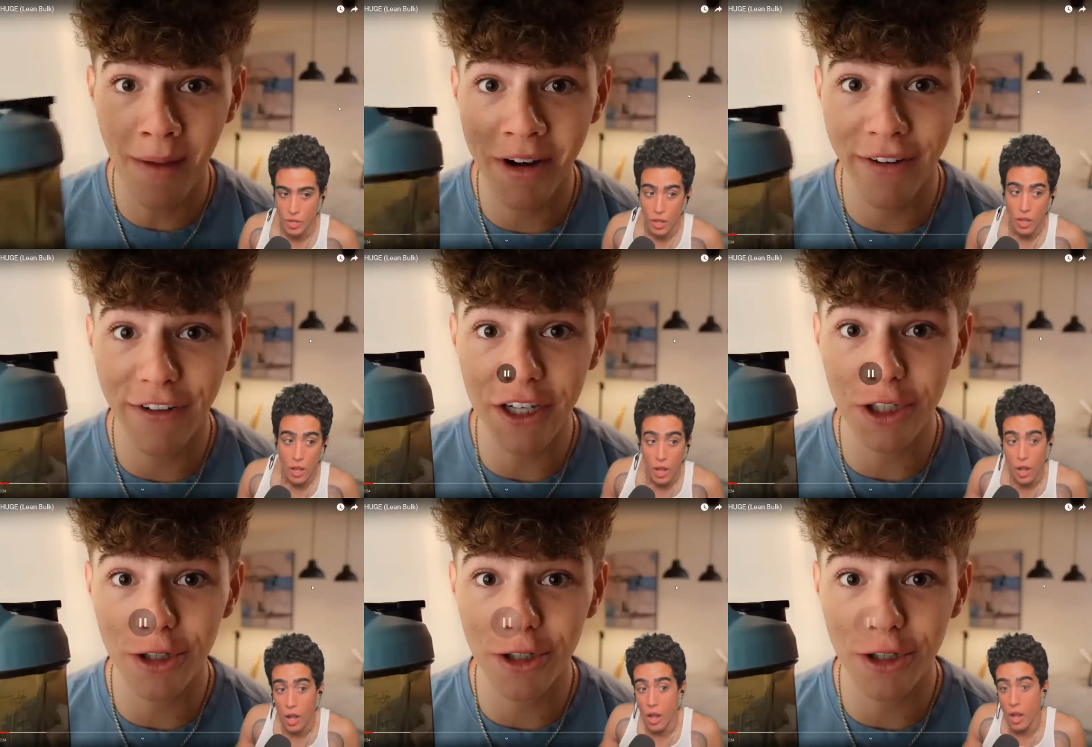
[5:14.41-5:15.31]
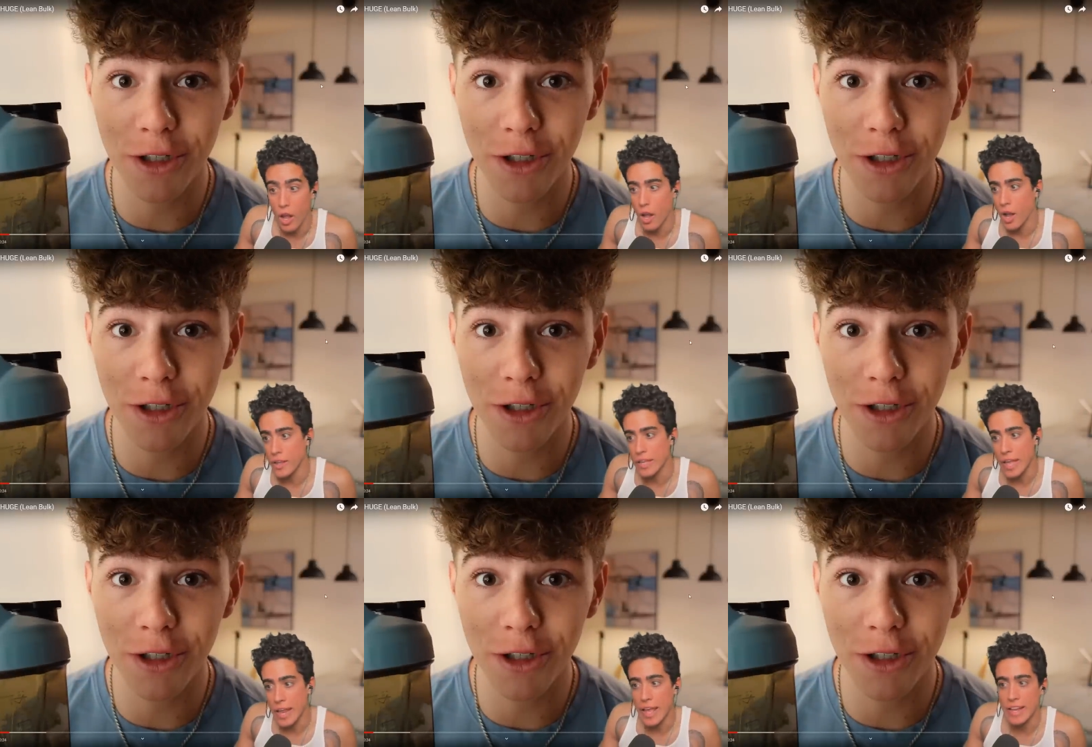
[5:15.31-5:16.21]
Speaker 1: I'm going to finish
Speaker 2: drinking.
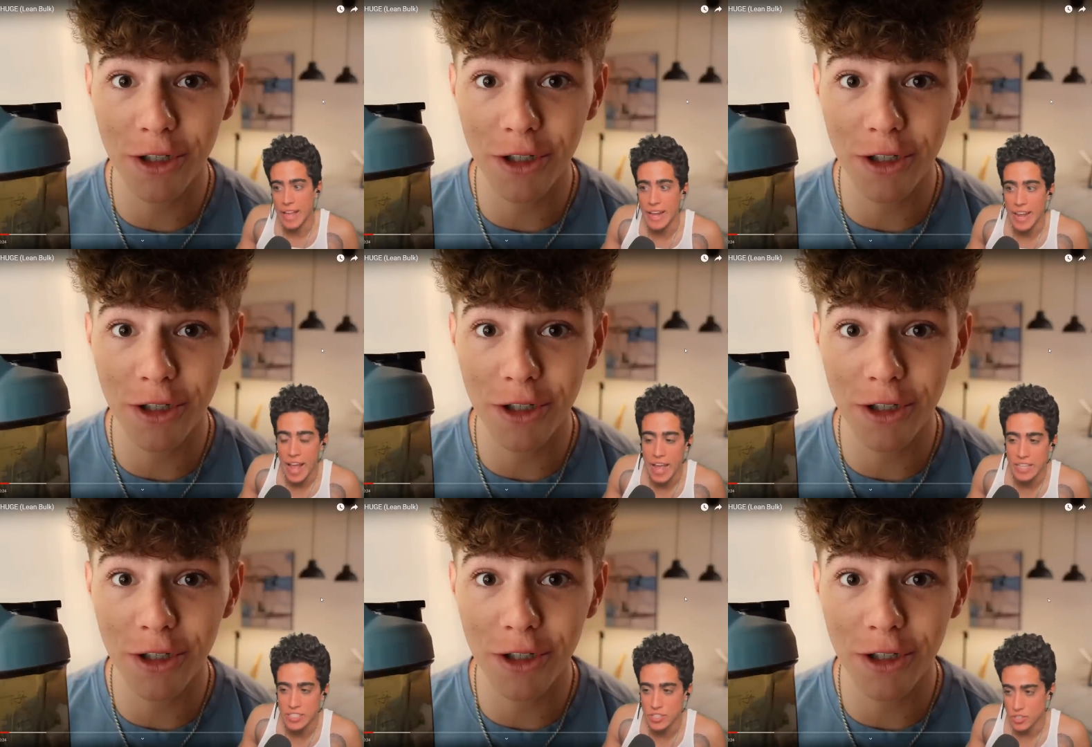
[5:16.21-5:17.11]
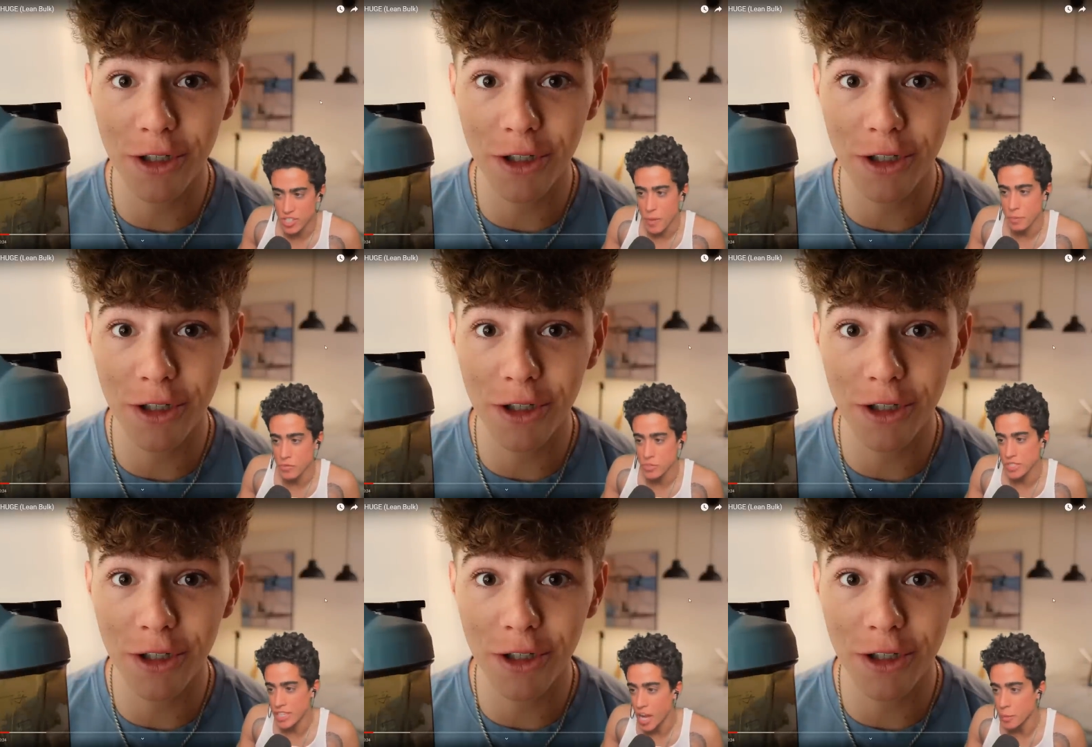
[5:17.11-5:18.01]
And has your supplement
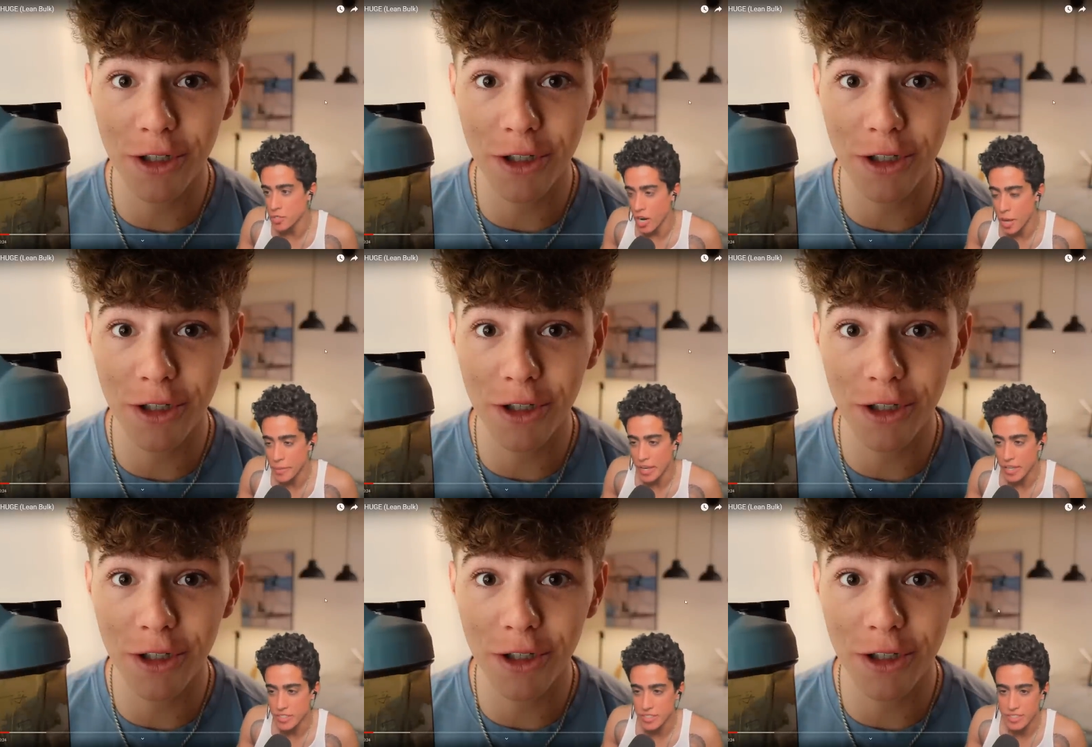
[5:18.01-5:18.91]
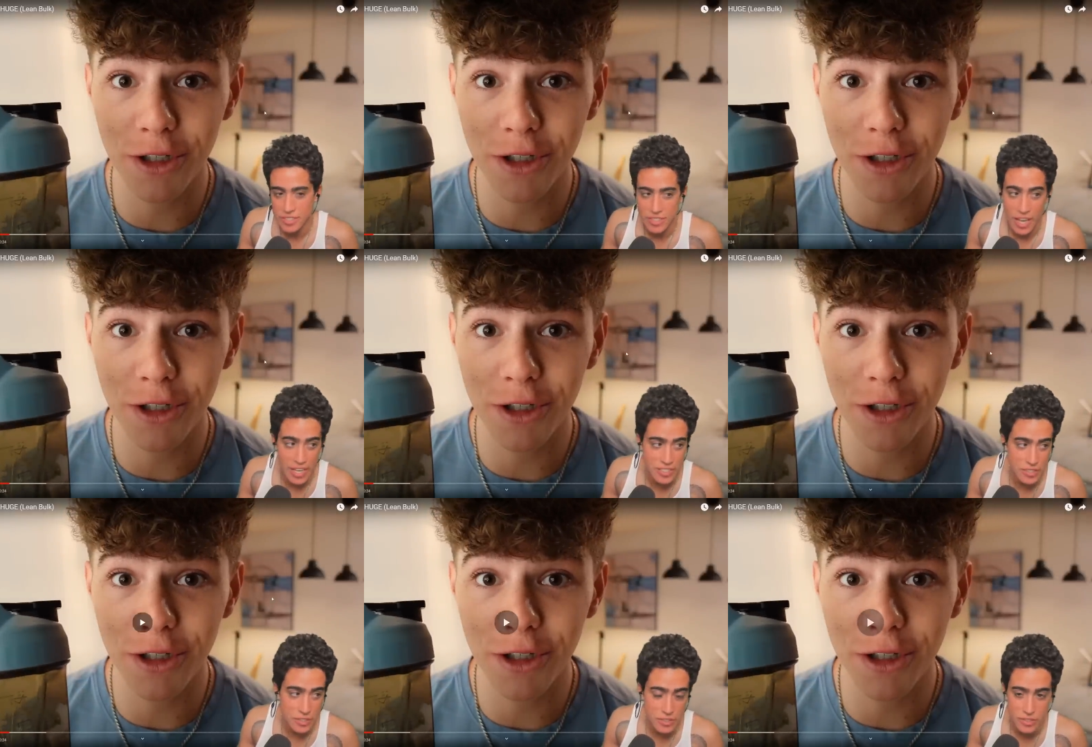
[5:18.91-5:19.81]
routine helped your IBS? Has
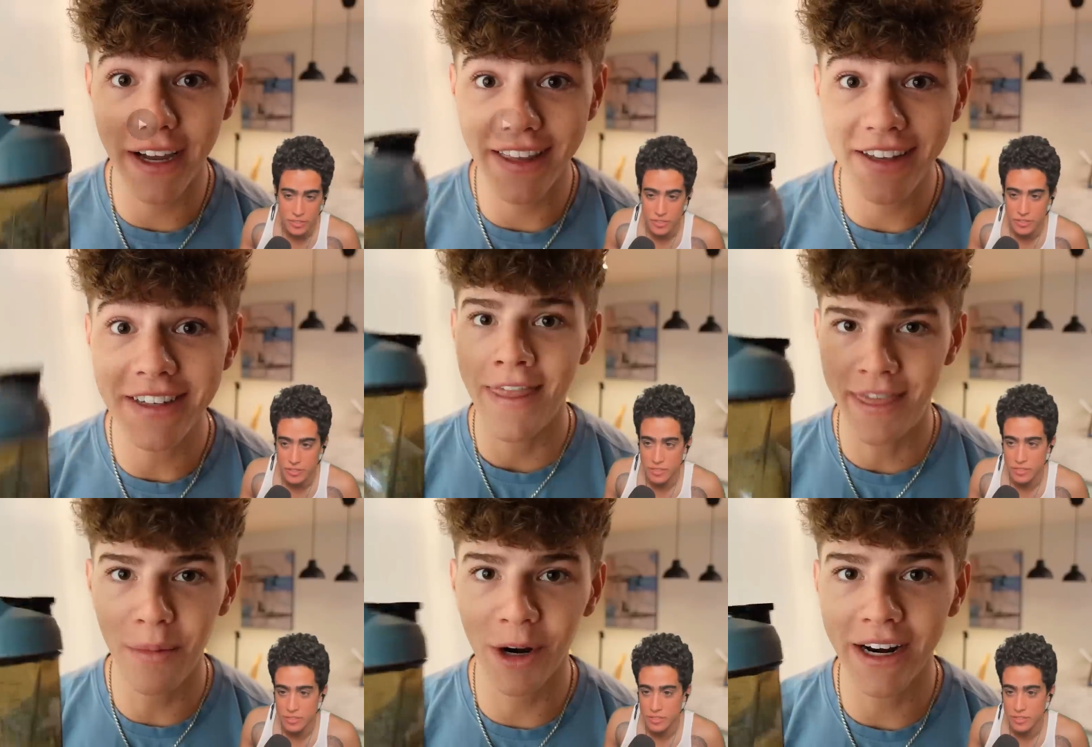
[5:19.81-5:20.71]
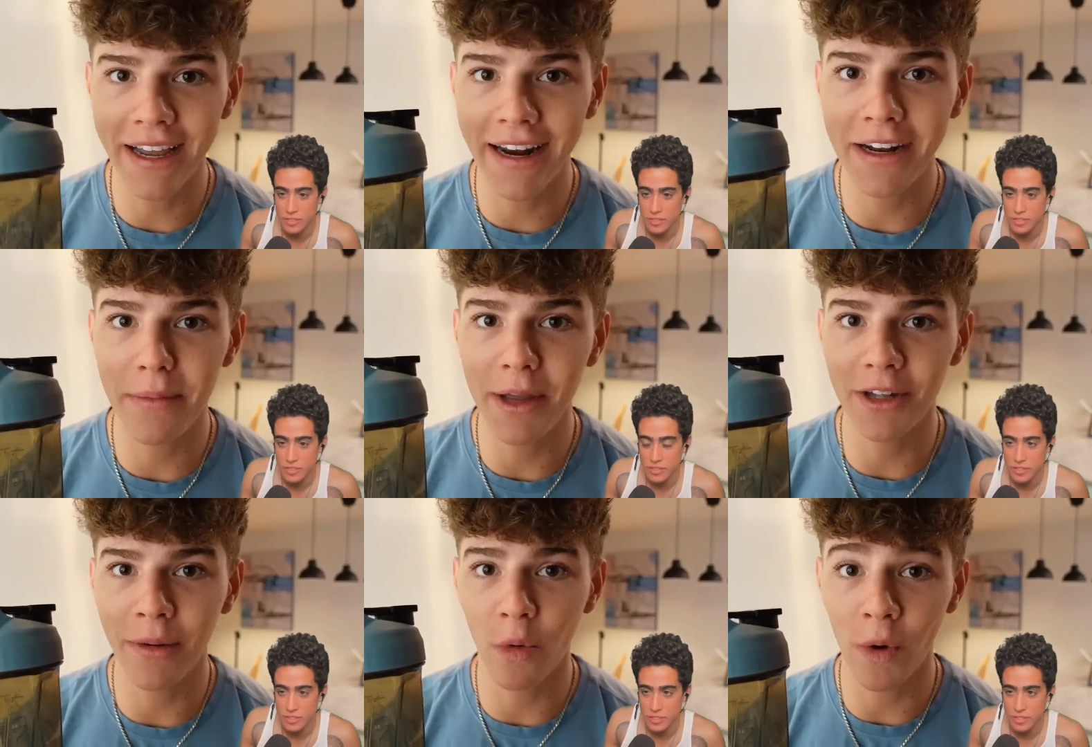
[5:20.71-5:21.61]
Speaker 1: it? Drink of this, and then we're going to get into meal
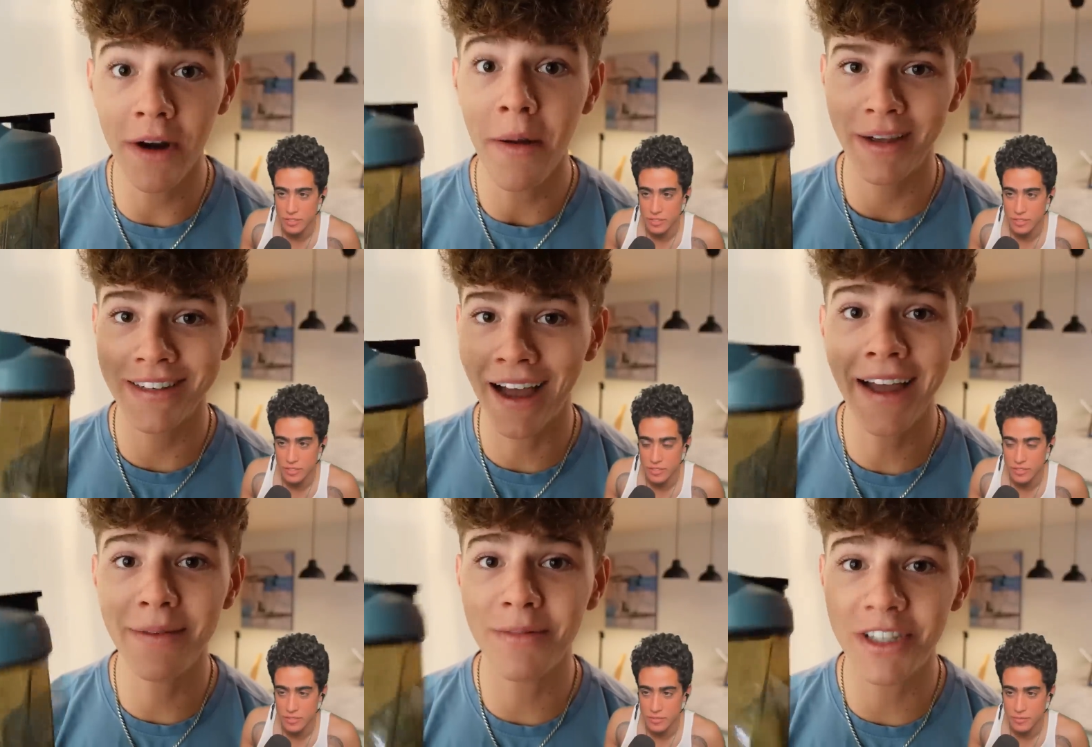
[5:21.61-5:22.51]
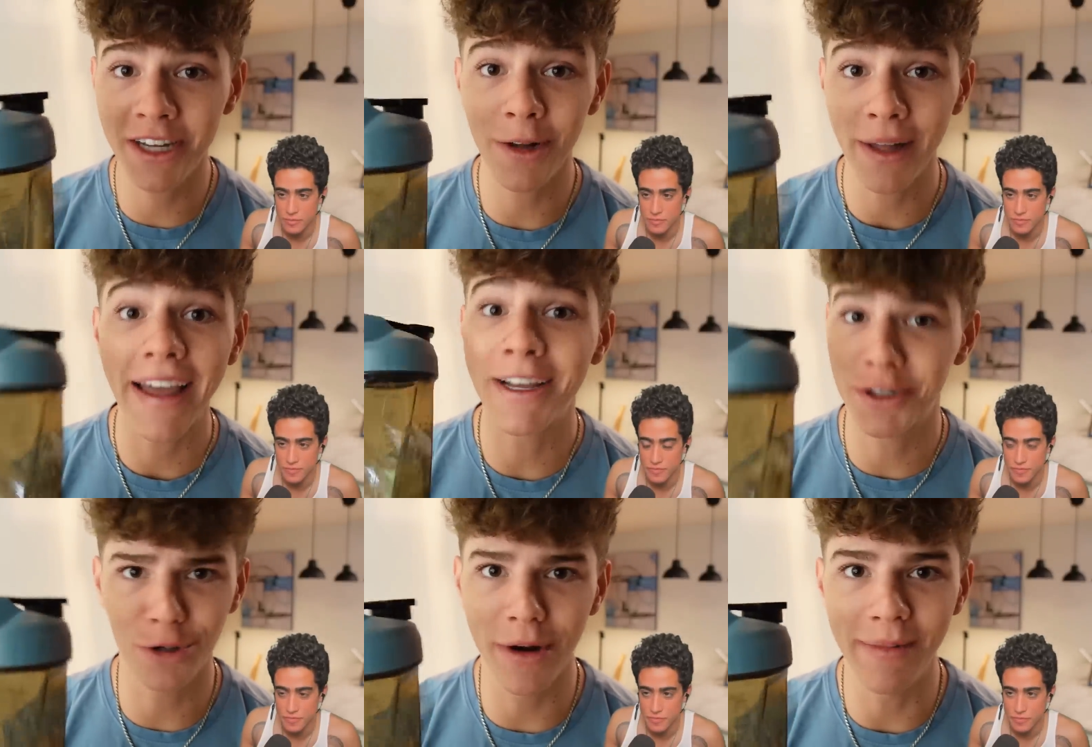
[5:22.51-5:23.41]
number one because I am still
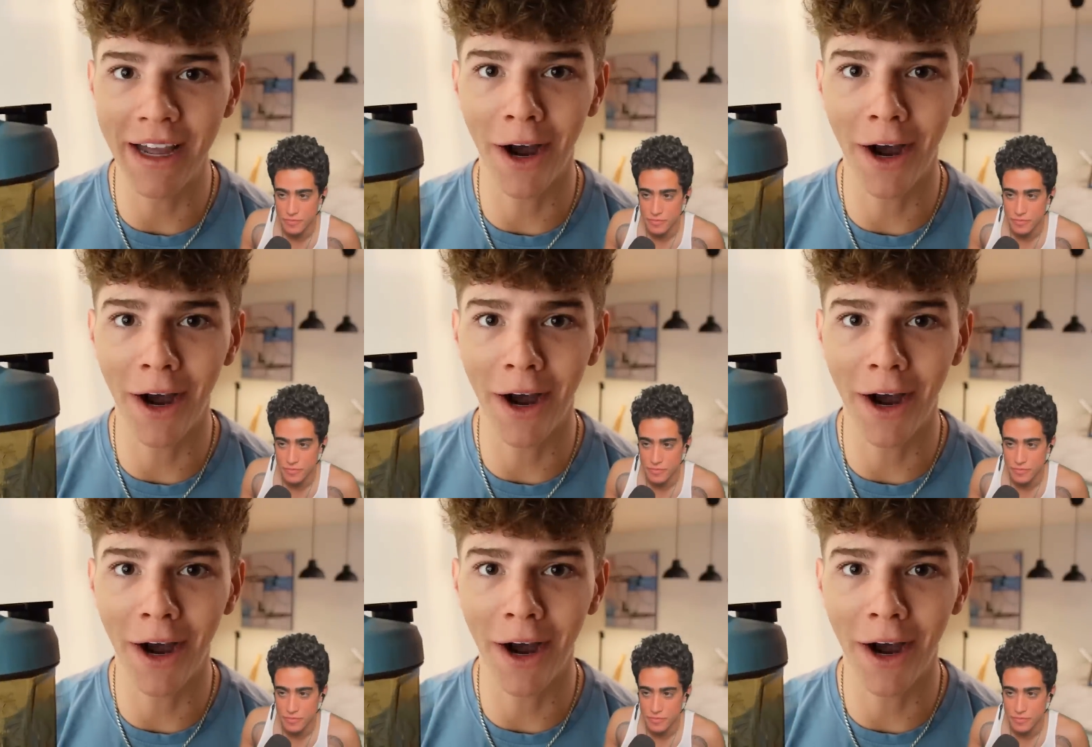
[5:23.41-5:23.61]
extremely